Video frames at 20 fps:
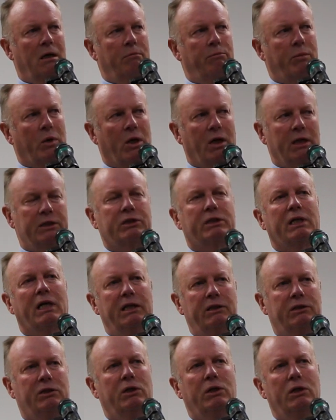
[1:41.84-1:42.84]
But I
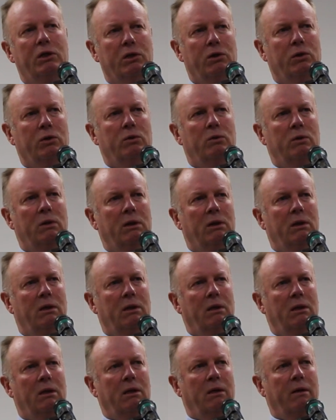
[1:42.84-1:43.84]
say to you,
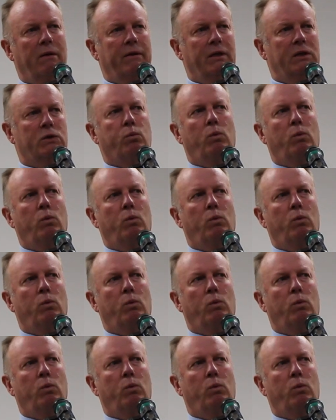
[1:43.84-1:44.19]
there's